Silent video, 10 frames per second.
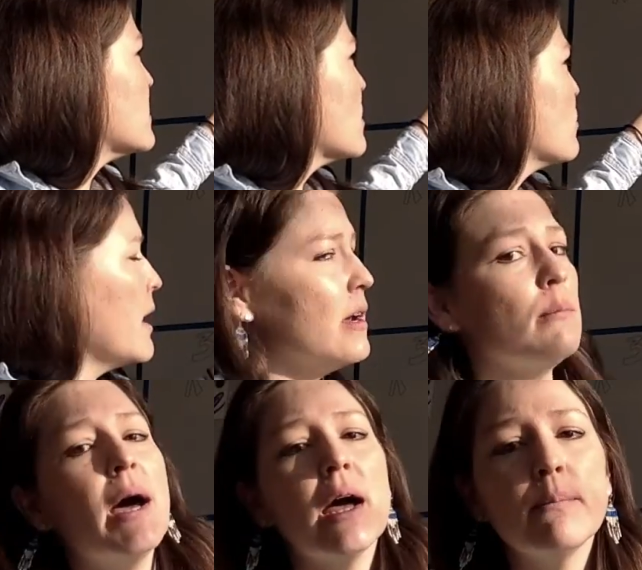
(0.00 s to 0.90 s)
So right
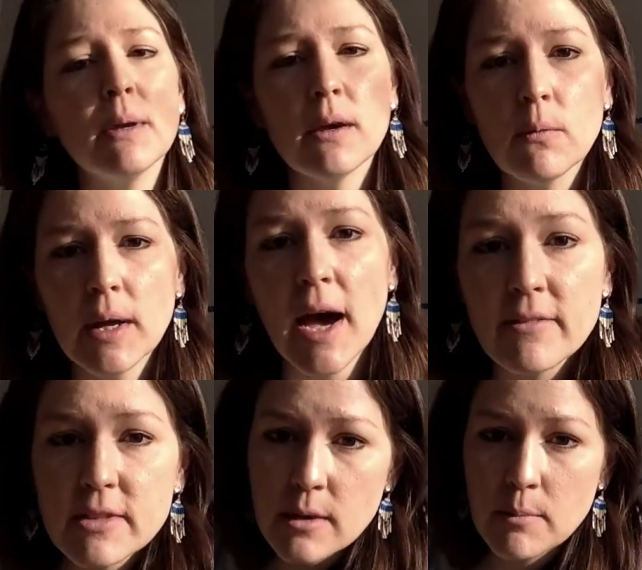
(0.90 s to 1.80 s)
here behind me, we
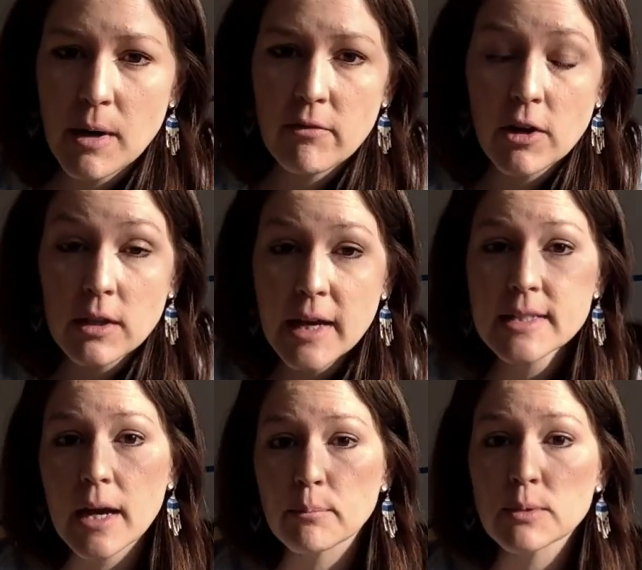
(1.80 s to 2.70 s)
have some of our
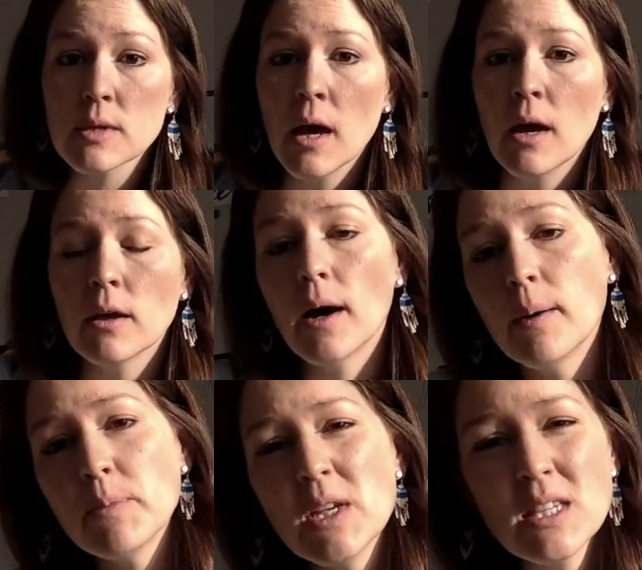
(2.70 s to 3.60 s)
line types.
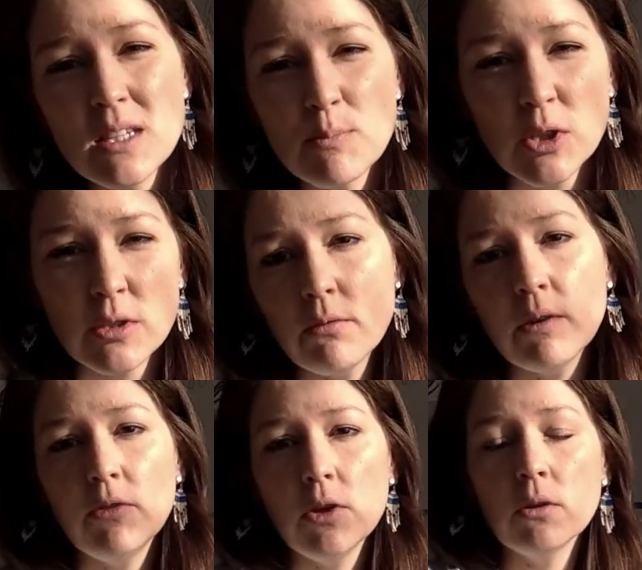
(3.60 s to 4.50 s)
This is mostly
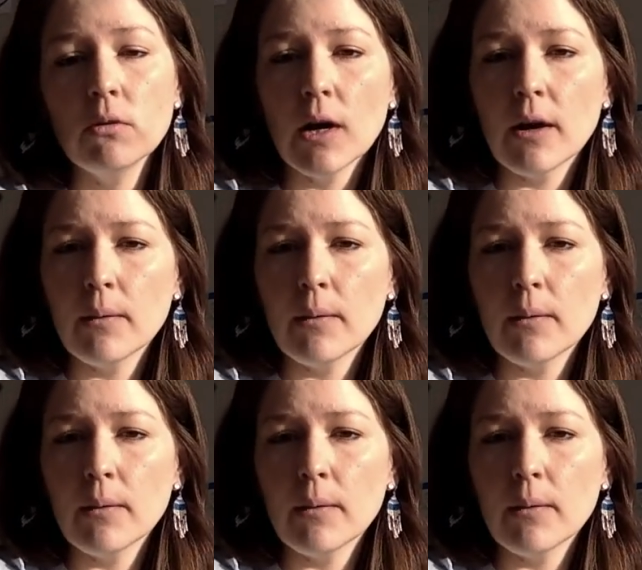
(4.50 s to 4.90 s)
review.